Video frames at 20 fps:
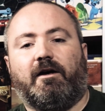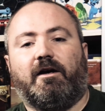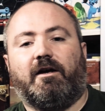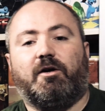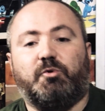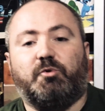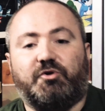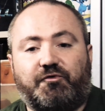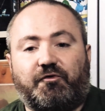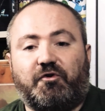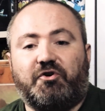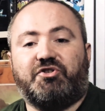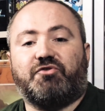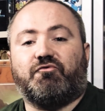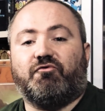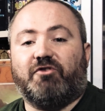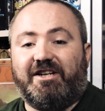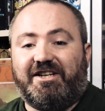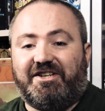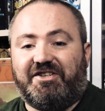It was first
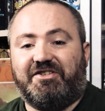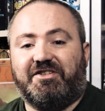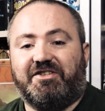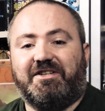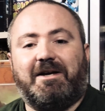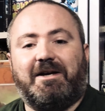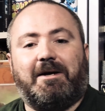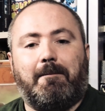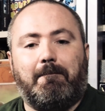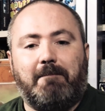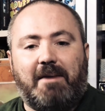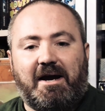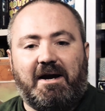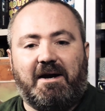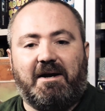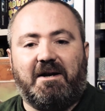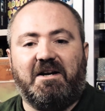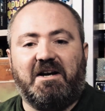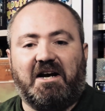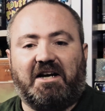released in
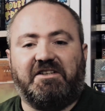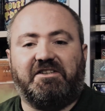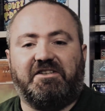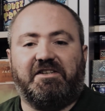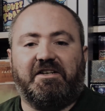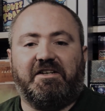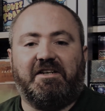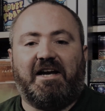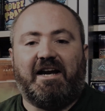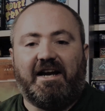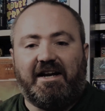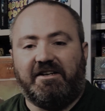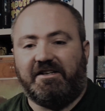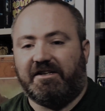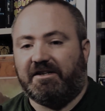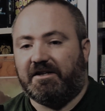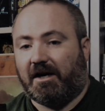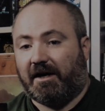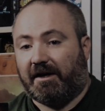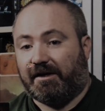May
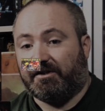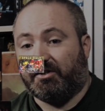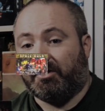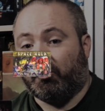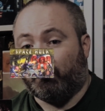1989 to